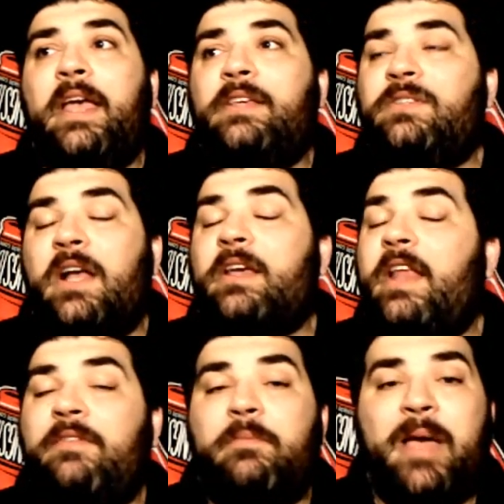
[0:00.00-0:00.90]
and he's not
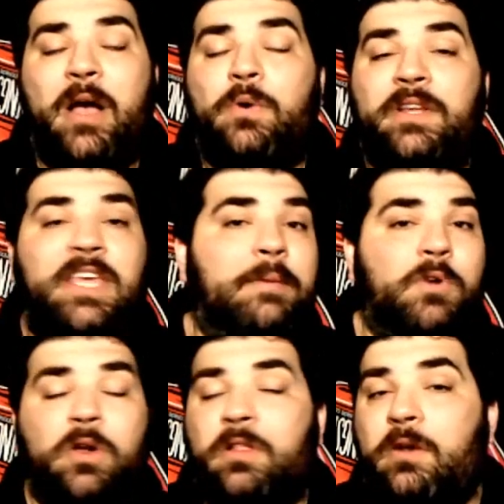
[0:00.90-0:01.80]
going to have the power to
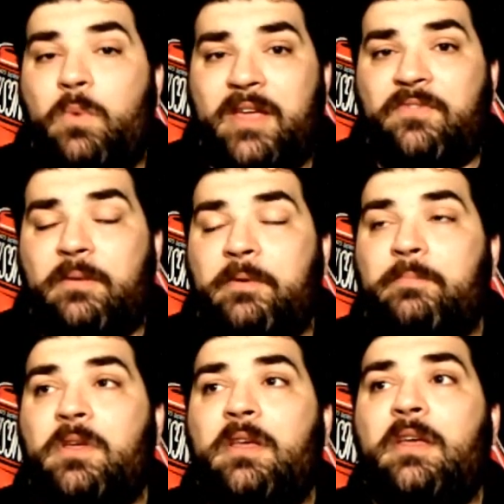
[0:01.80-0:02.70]
keep Kirkland away from him.
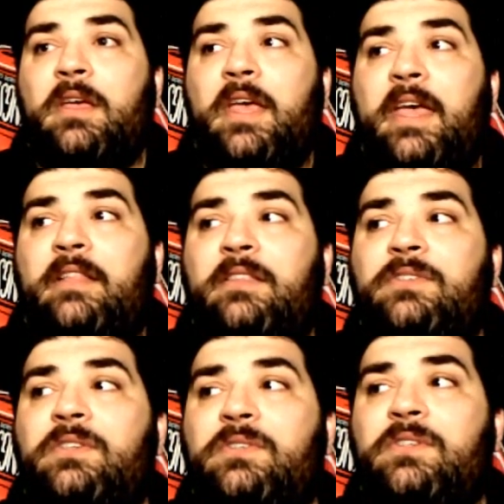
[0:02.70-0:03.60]
And
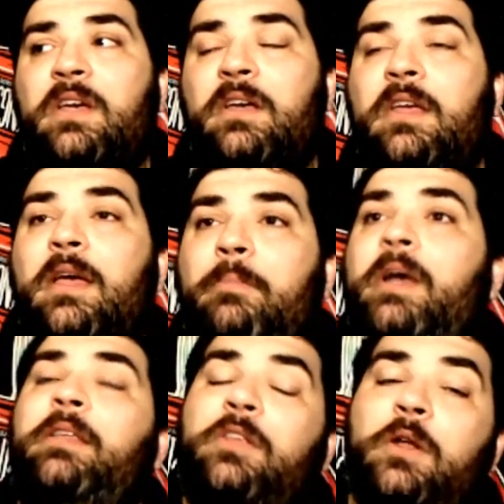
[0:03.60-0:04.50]
this is,
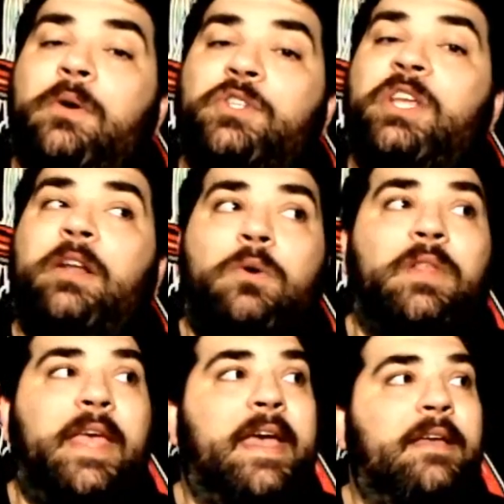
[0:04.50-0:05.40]
but, you know, Ishida
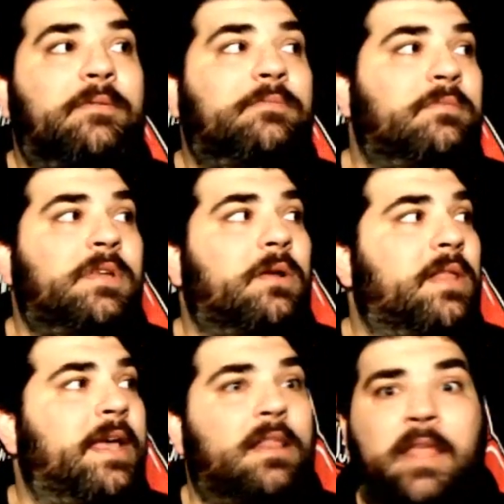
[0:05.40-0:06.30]
only had, you
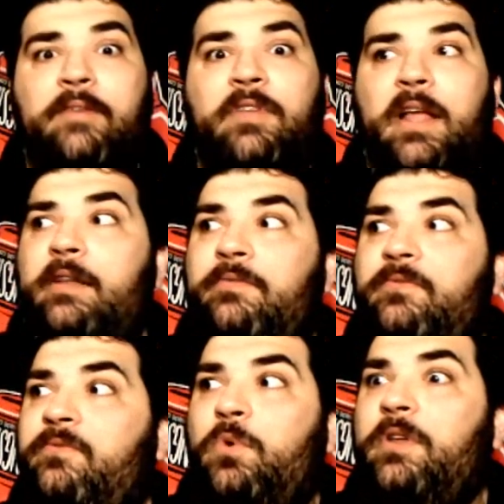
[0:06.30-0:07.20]
know, like 11 out of
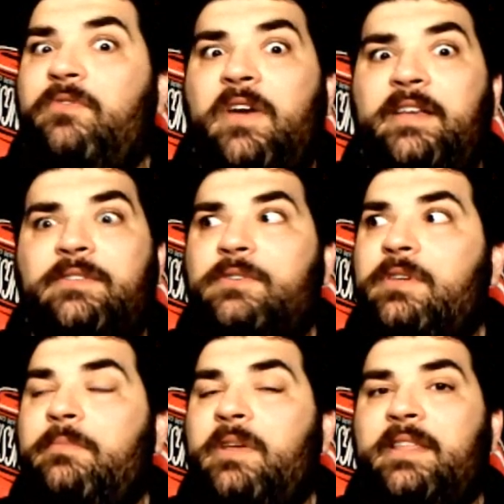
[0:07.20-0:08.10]
40 fights or
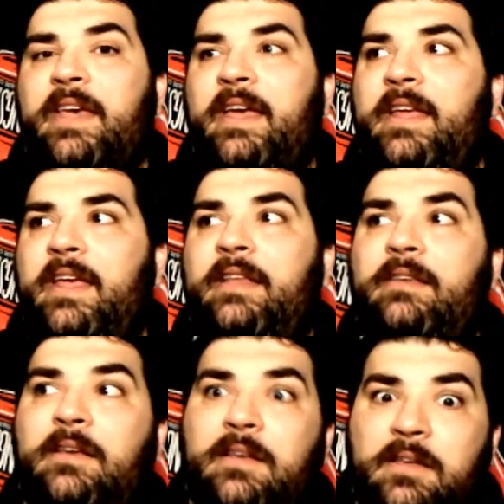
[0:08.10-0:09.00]
something like that,
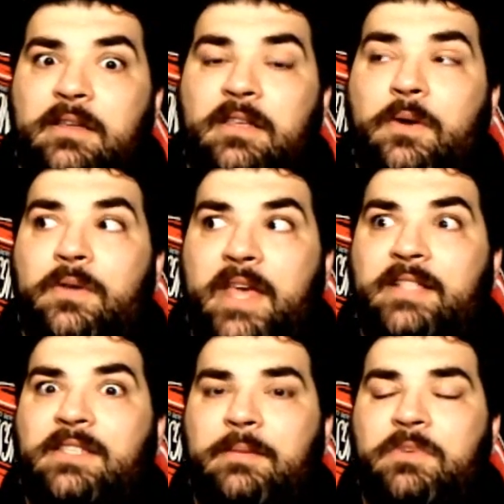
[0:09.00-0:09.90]
and... you know,
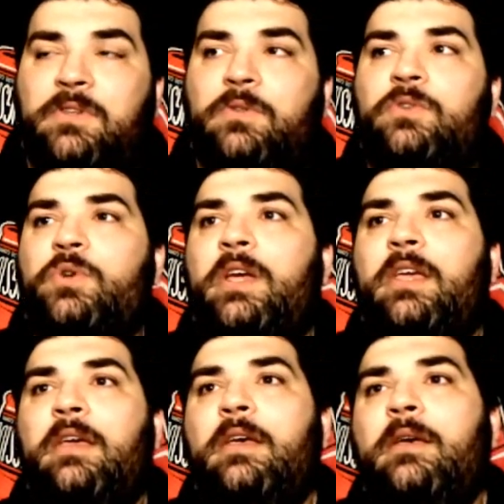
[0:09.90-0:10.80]
that seemed to do the
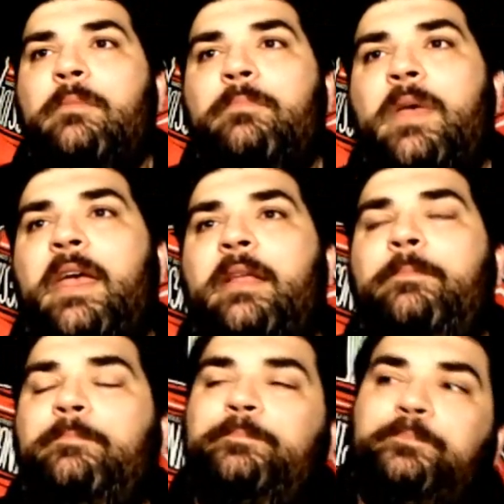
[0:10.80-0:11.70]
trick.
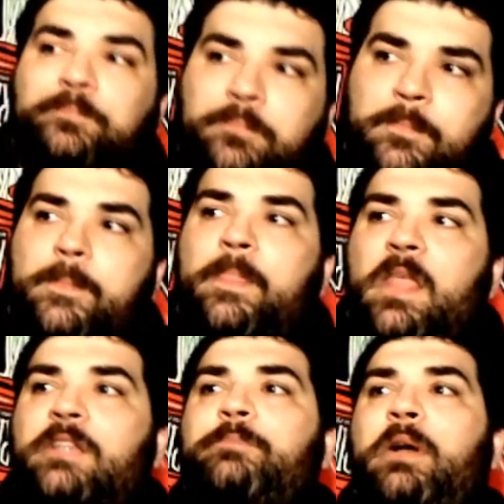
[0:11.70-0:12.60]
And
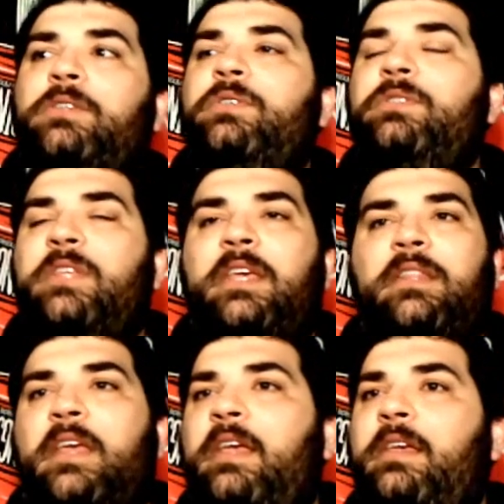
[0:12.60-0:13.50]
his punches,
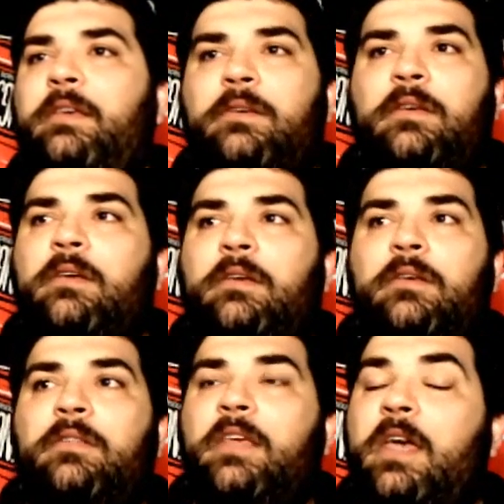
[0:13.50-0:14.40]
they
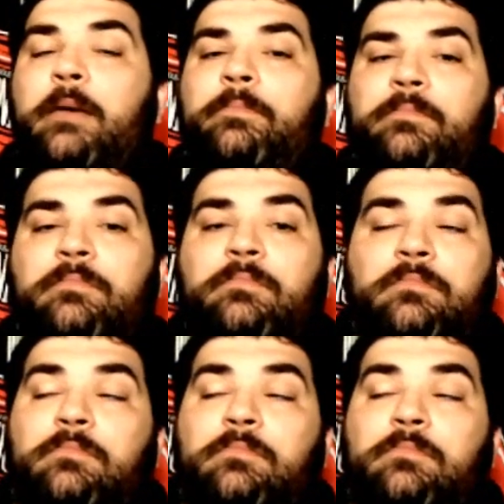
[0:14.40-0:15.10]
come